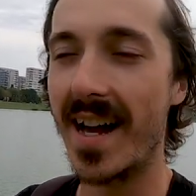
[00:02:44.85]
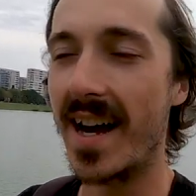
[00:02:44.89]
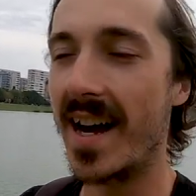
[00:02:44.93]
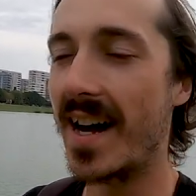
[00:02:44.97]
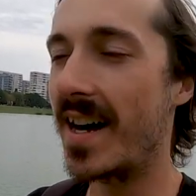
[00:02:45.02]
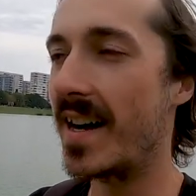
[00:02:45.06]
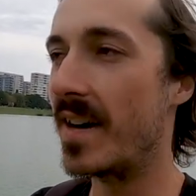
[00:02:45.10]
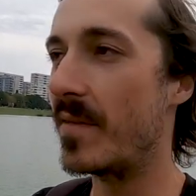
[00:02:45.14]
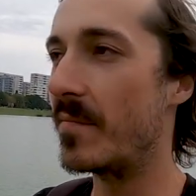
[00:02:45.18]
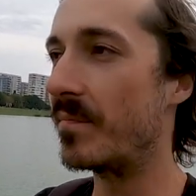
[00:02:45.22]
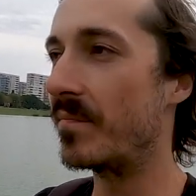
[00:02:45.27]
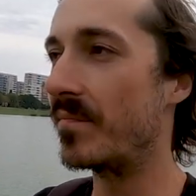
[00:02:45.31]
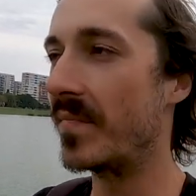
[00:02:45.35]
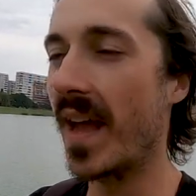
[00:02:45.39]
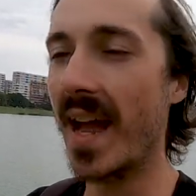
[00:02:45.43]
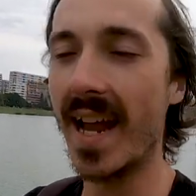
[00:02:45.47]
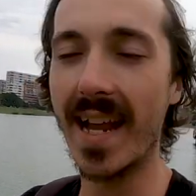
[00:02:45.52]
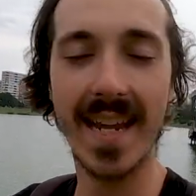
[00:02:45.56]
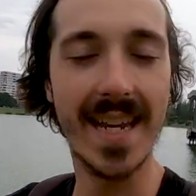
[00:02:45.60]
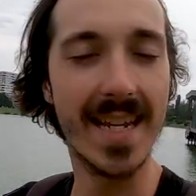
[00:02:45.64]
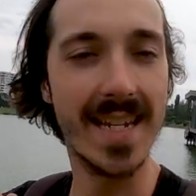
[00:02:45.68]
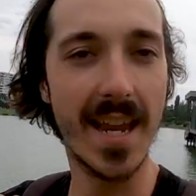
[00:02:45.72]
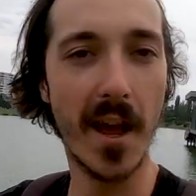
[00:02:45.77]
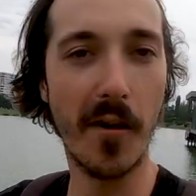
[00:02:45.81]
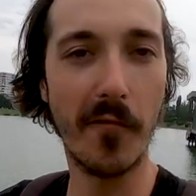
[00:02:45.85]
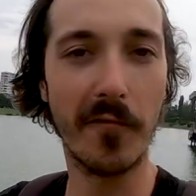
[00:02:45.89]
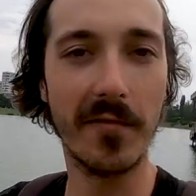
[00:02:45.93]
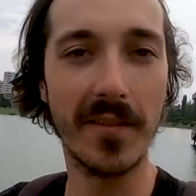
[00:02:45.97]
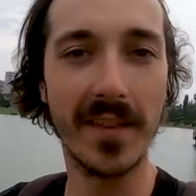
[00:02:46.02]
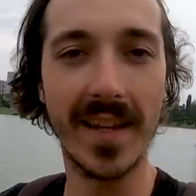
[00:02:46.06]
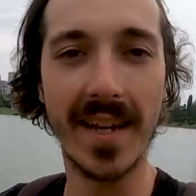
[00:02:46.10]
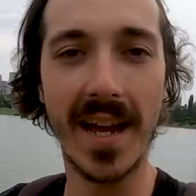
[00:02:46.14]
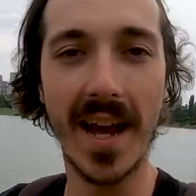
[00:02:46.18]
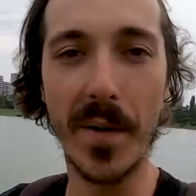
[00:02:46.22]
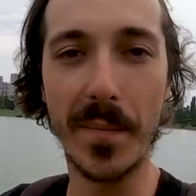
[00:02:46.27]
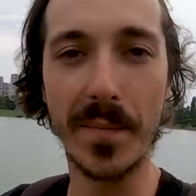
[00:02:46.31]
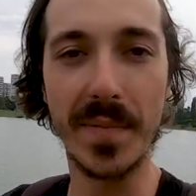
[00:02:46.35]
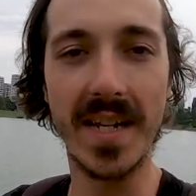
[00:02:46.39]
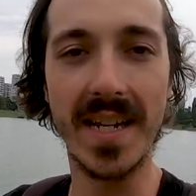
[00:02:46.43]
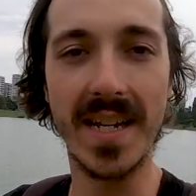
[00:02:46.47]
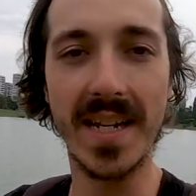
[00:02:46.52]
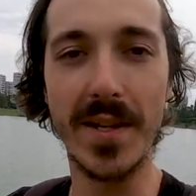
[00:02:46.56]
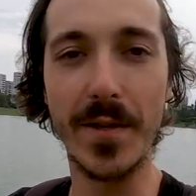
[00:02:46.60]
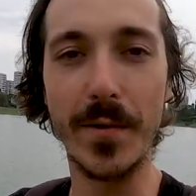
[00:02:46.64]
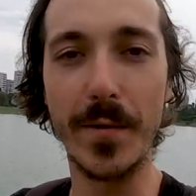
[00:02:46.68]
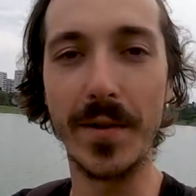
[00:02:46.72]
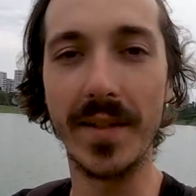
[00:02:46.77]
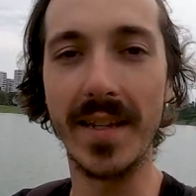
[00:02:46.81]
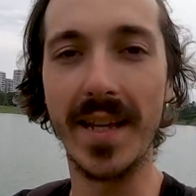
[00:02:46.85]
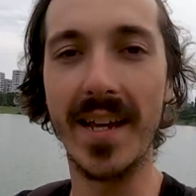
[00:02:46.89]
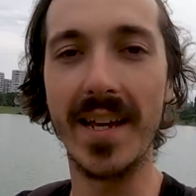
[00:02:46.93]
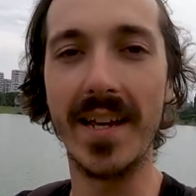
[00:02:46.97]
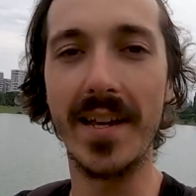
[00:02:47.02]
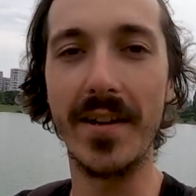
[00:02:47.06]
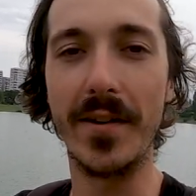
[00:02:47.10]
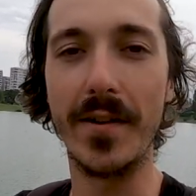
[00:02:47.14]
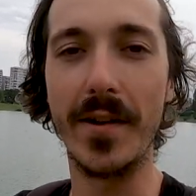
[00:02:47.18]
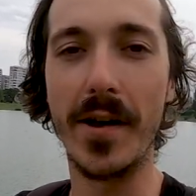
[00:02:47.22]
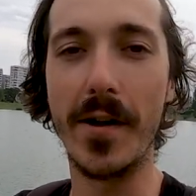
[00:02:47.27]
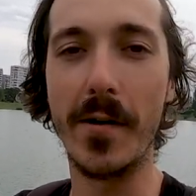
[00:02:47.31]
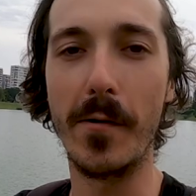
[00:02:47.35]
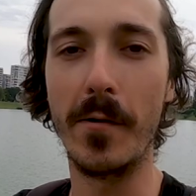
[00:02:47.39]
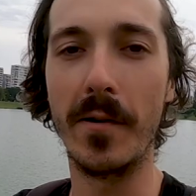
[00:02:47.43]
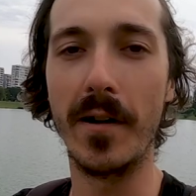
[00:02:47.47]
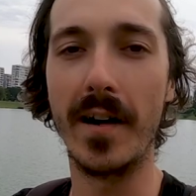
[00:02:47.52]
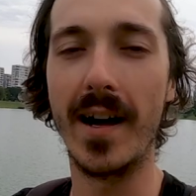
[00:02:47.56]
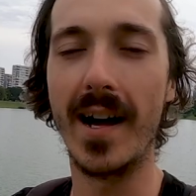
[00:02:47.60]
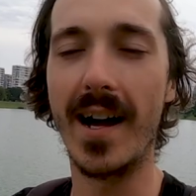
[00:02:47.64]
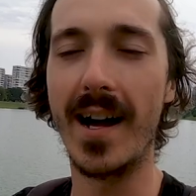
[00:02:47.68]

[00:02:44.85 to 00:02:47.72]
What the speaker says: I can definitely update you and let you know.